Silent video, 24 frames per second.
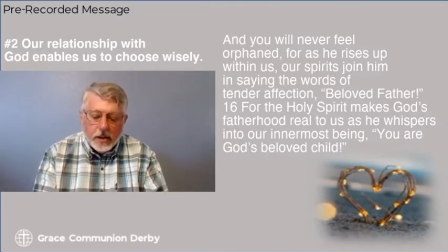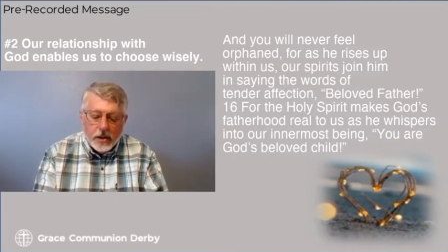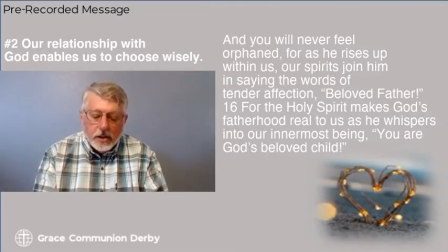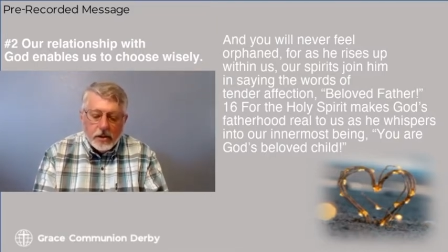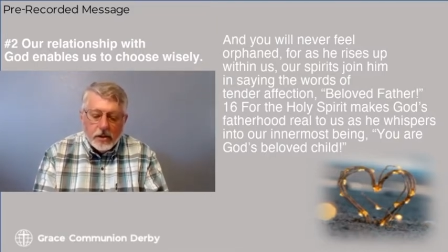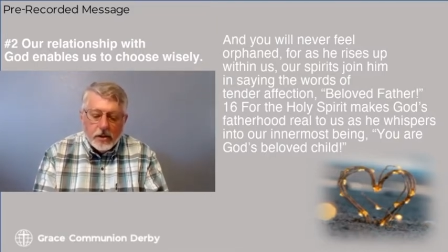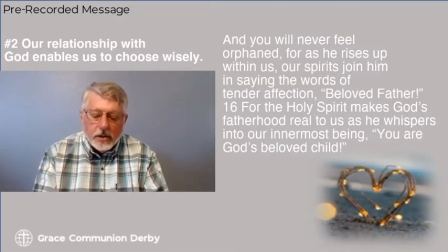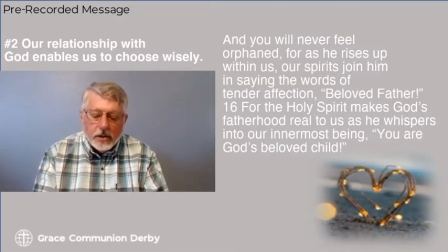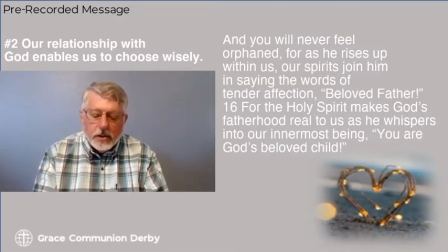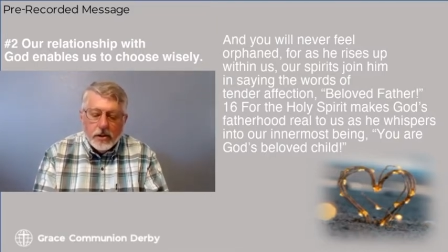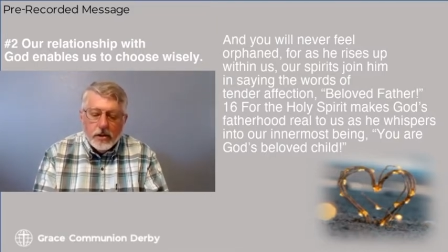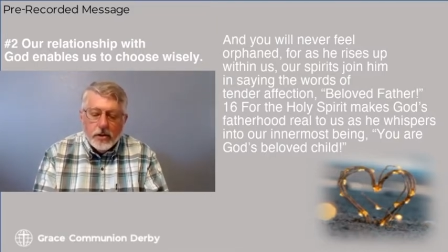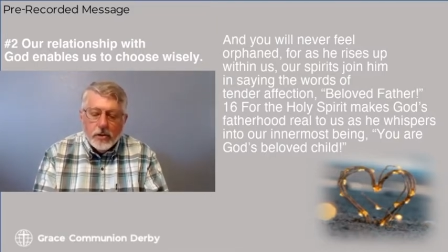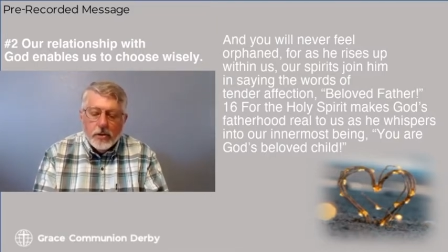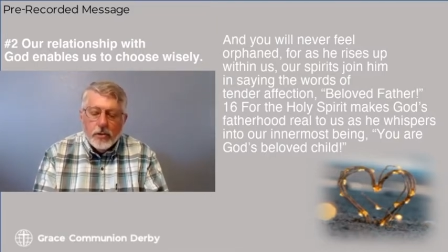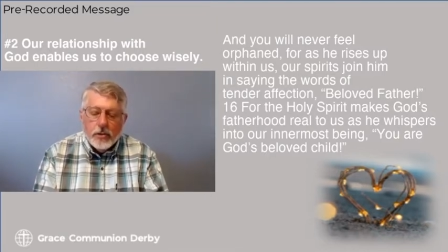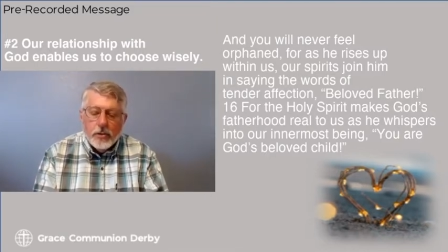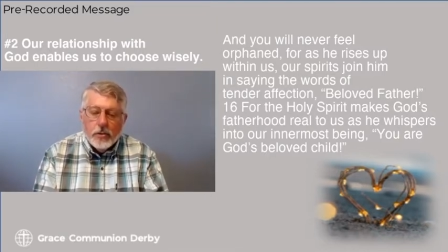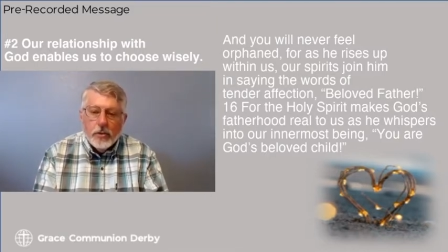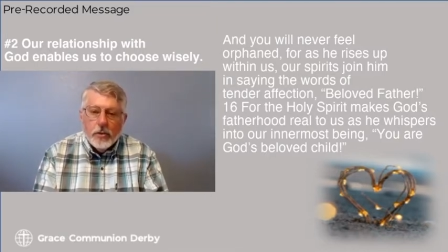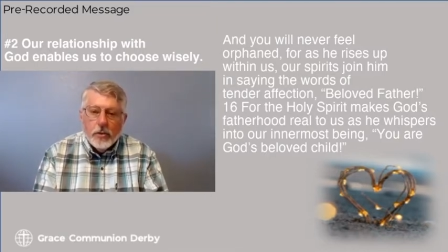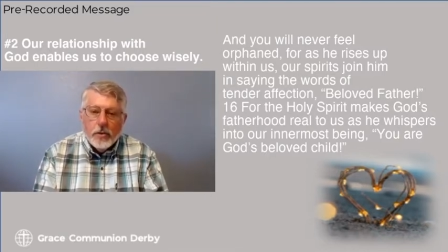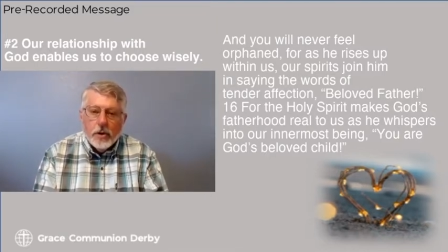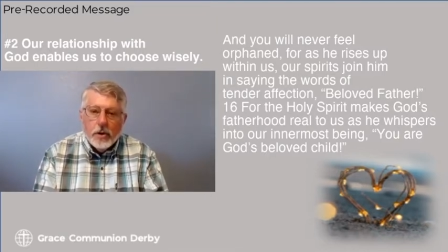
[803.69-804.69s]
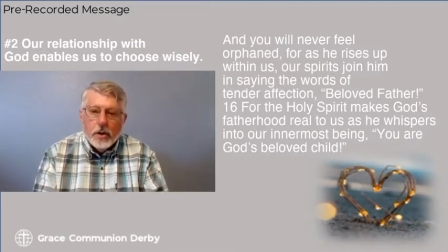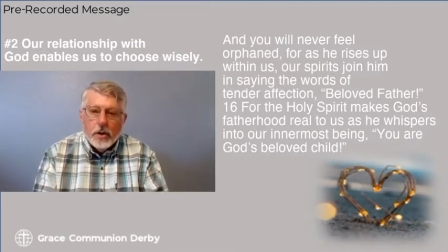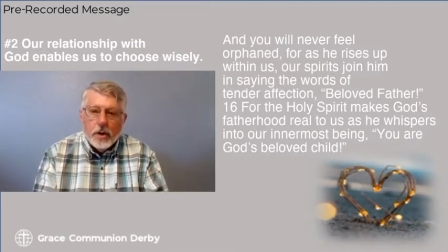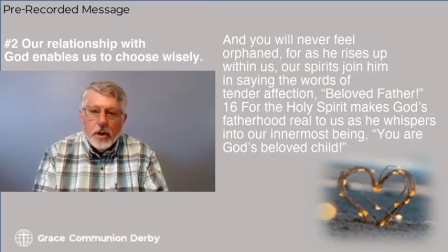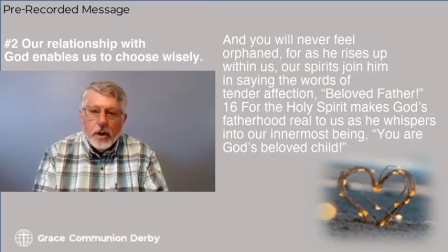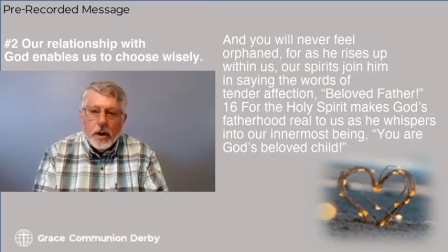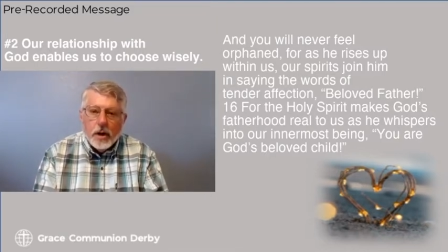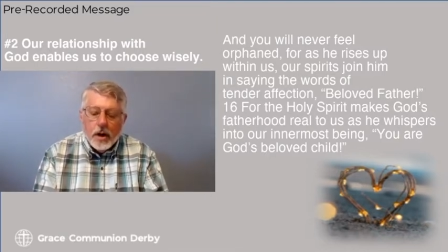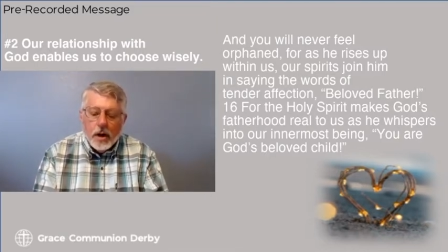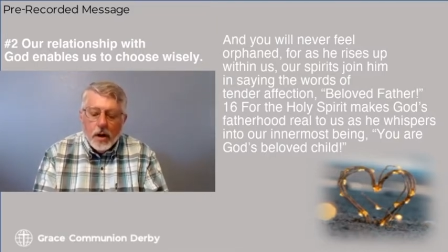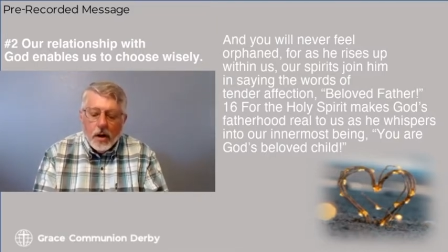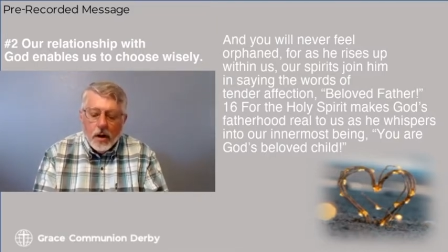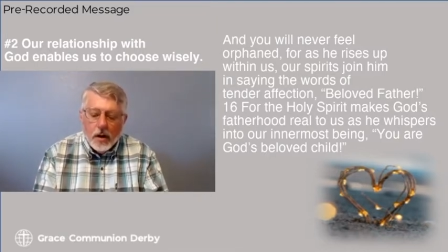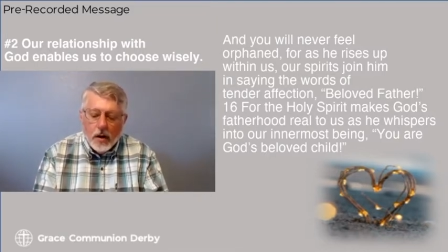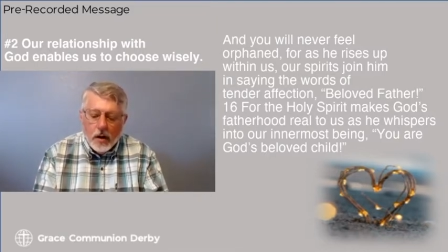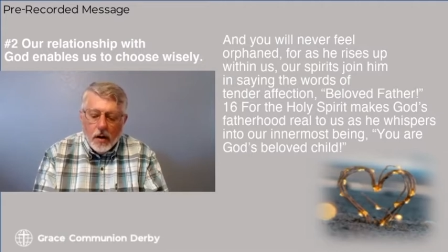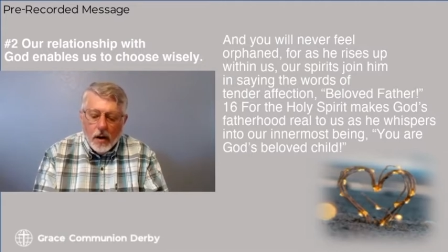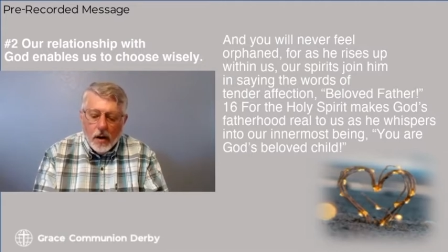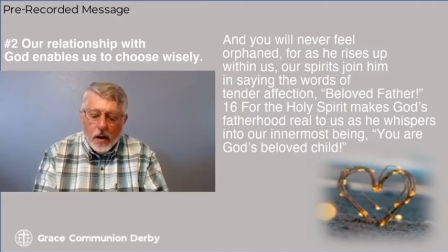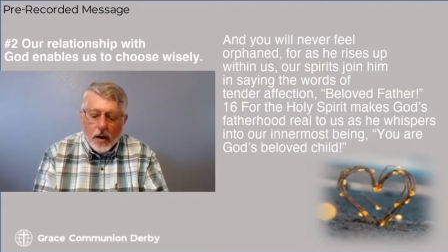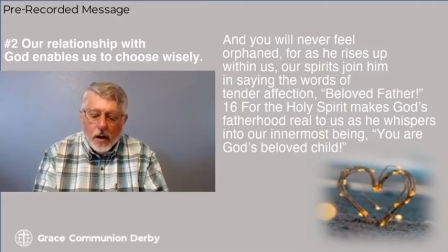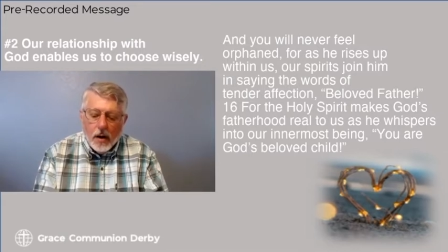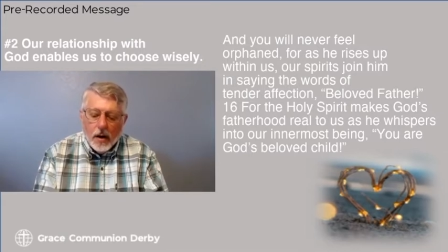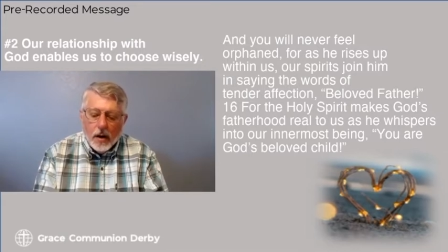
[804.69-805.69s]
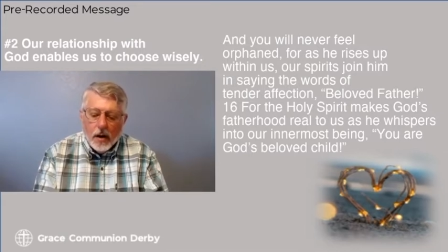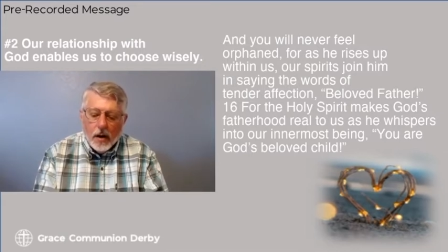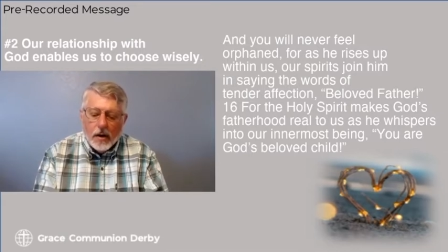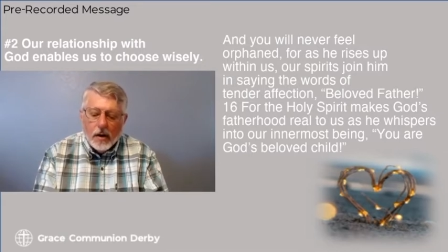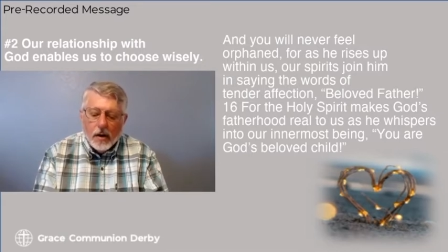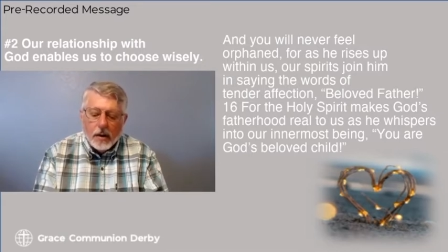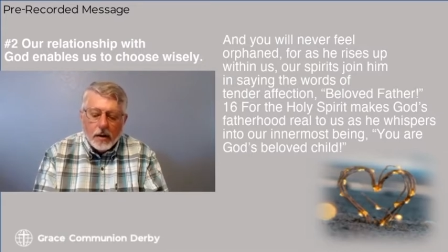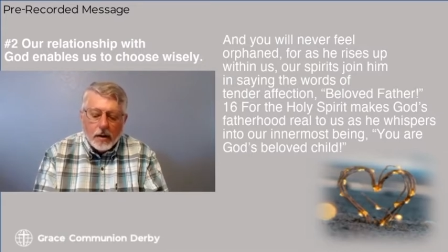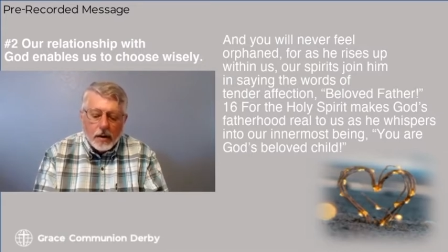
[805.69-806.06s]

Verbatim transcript: You are